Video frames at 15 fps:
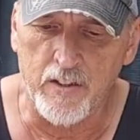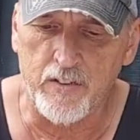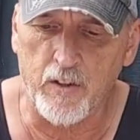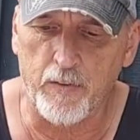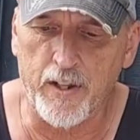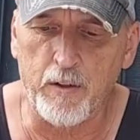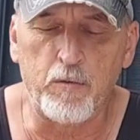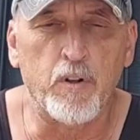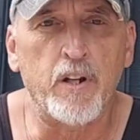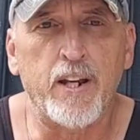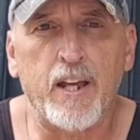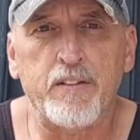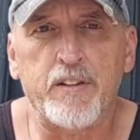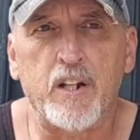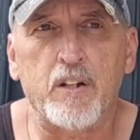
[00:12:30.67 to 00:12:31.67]
So they run
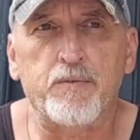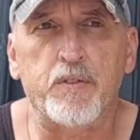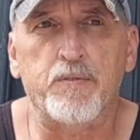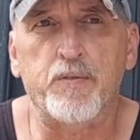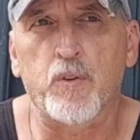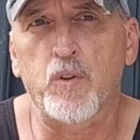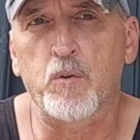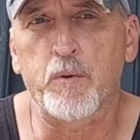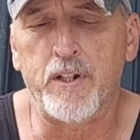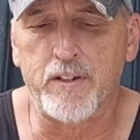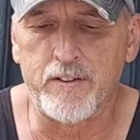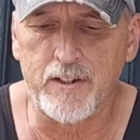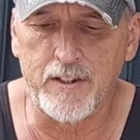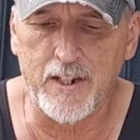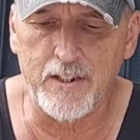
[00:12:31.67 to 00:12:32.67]
out there for 4
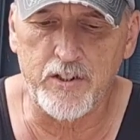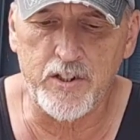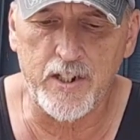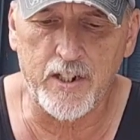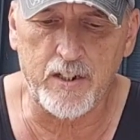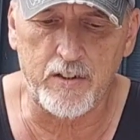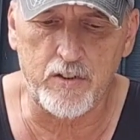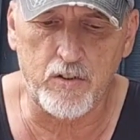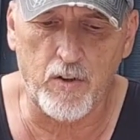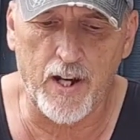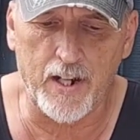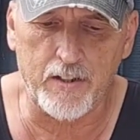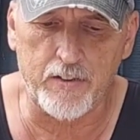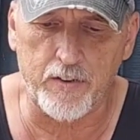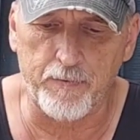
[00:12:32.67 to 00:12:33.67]
weeks in that chicken
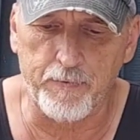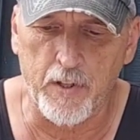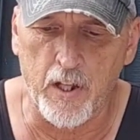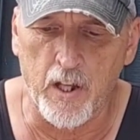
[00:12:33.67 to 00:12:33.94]
tractor.